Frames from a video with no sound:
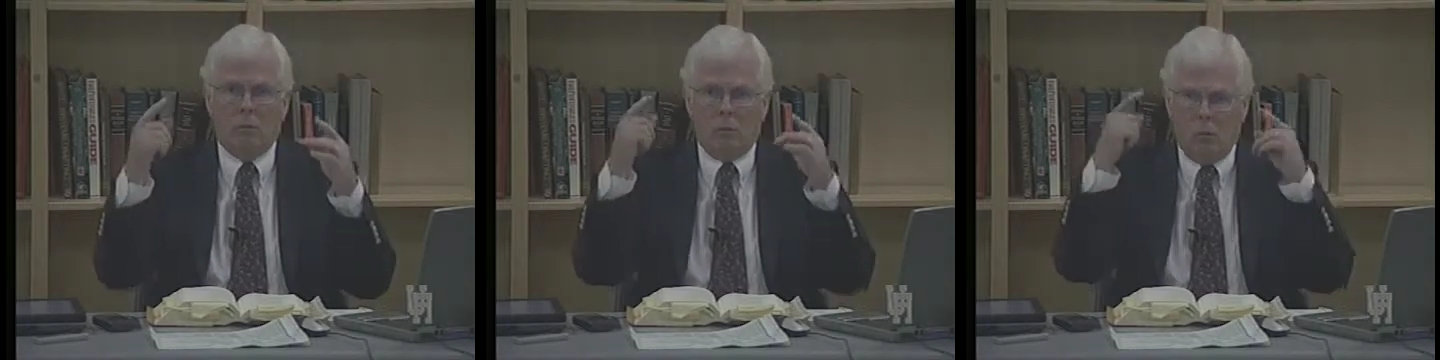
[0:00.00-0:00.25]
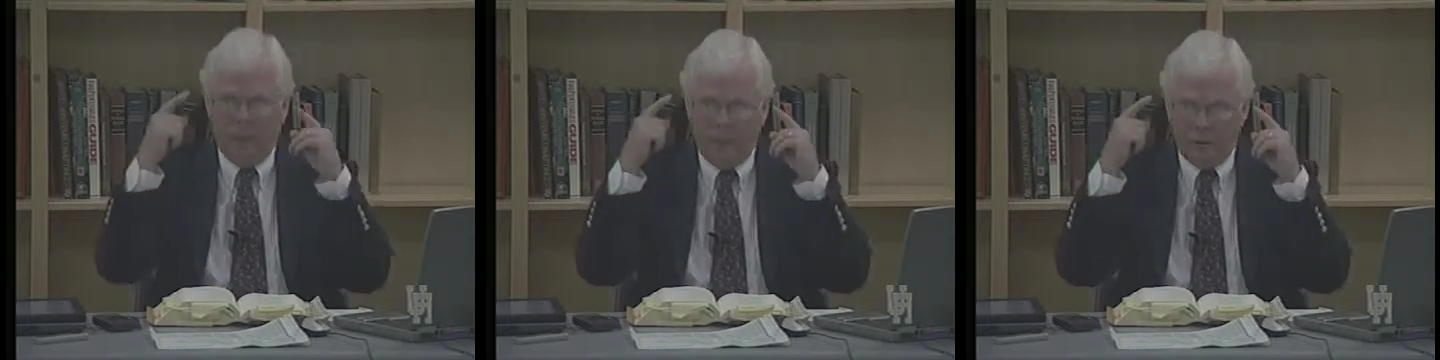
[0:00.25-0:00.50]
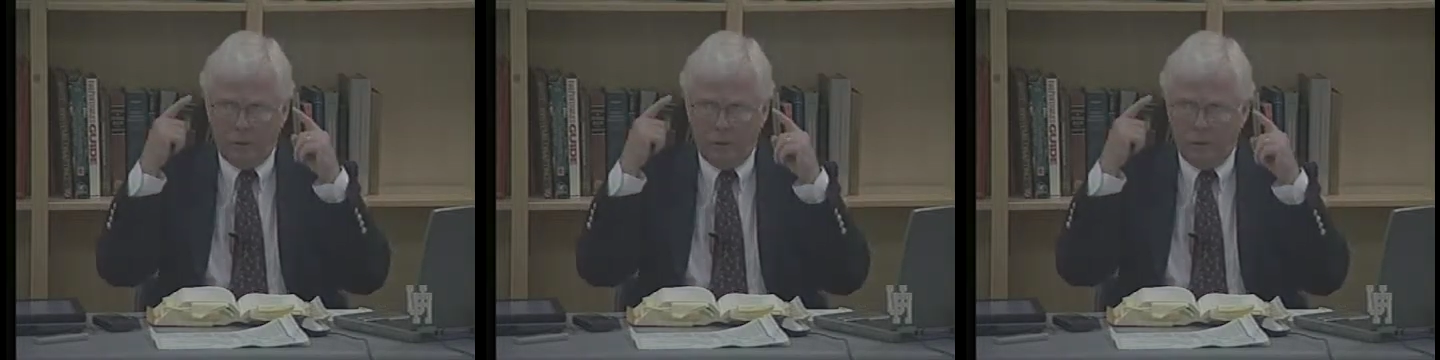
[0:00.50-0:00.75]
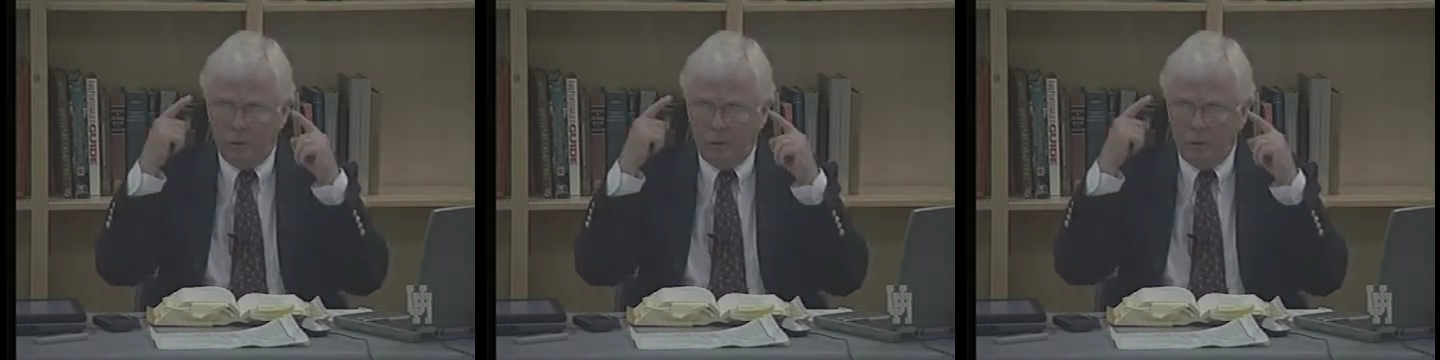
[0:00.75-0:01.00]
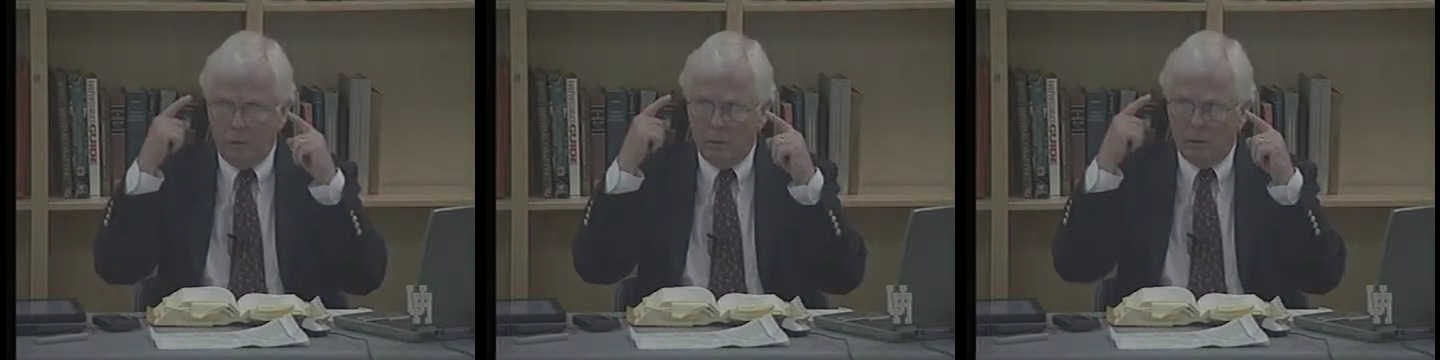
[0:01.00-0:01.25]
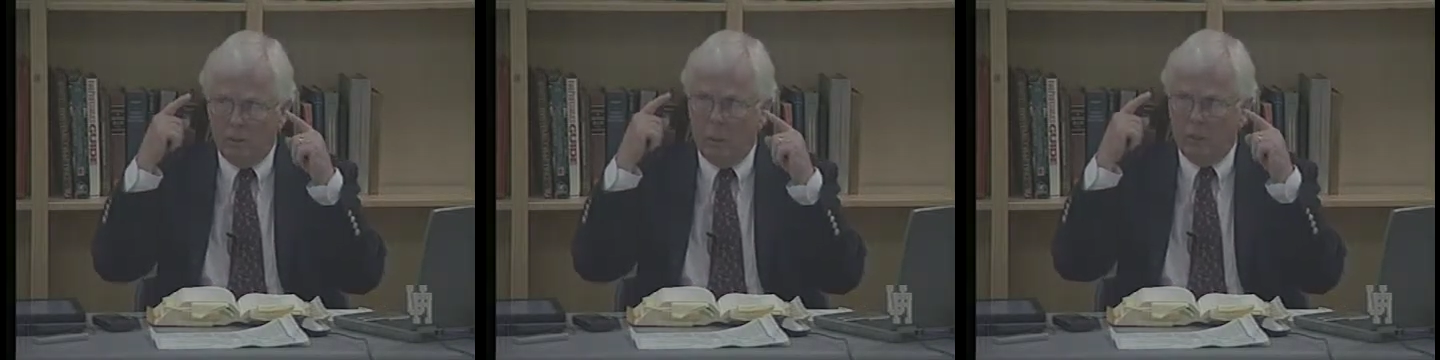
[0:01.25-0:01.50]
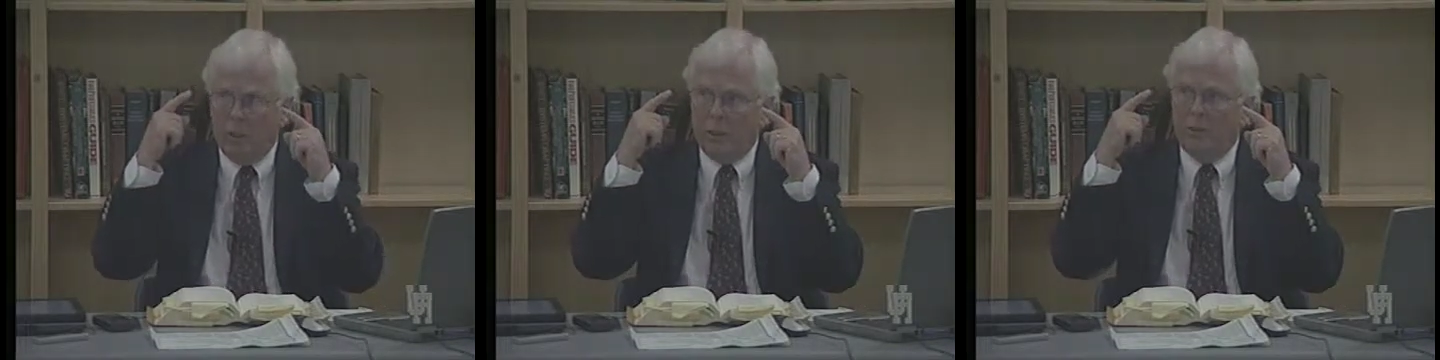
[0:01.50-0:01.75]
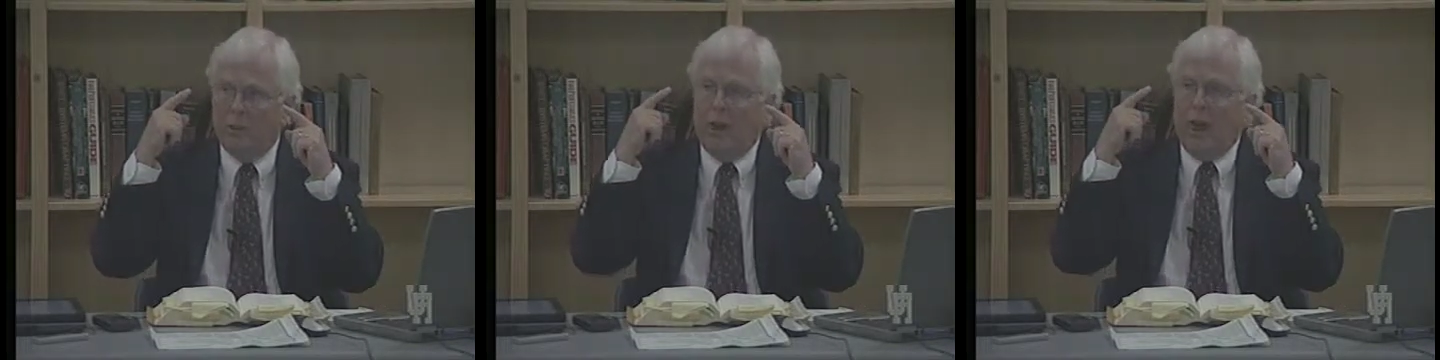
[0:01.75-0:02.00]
Reason, which is